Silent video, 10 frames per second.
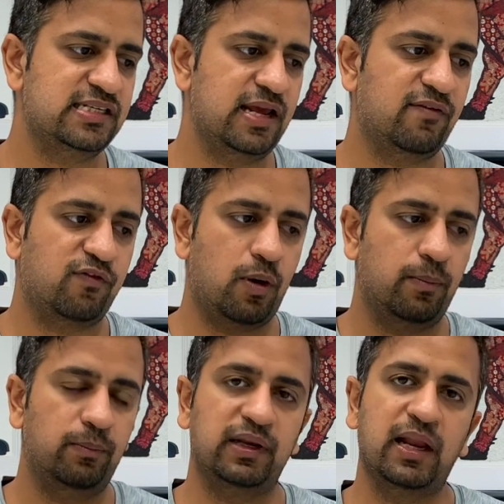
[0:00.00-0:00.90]
take
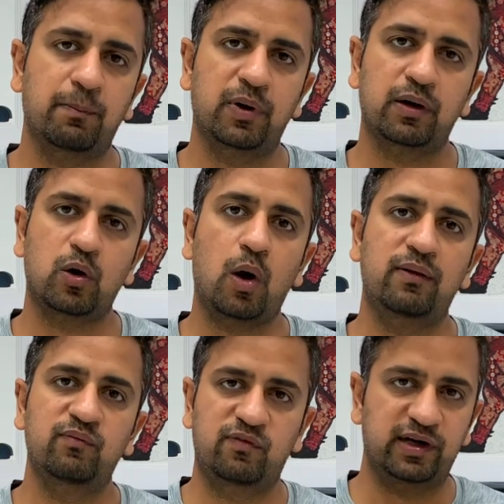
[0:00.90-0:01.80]
from number
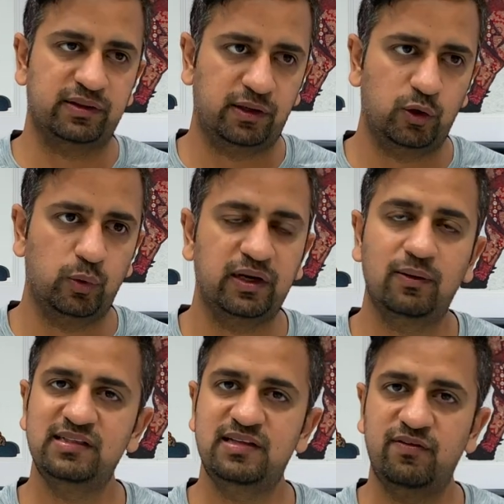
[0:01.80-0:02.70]
column width, you
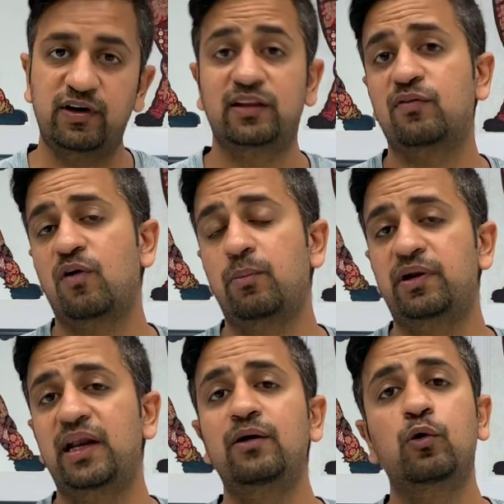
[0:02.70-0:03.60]
increase the width from
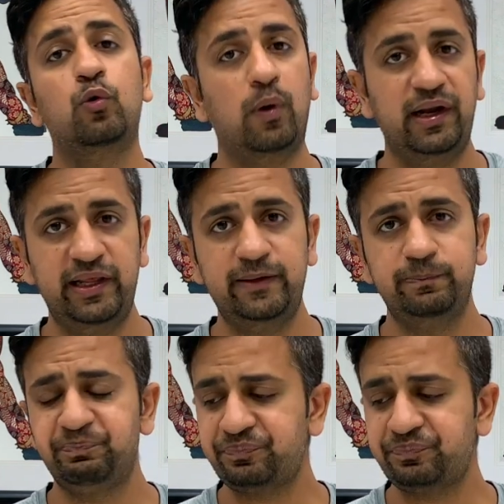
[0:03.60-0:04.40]
10 to 20,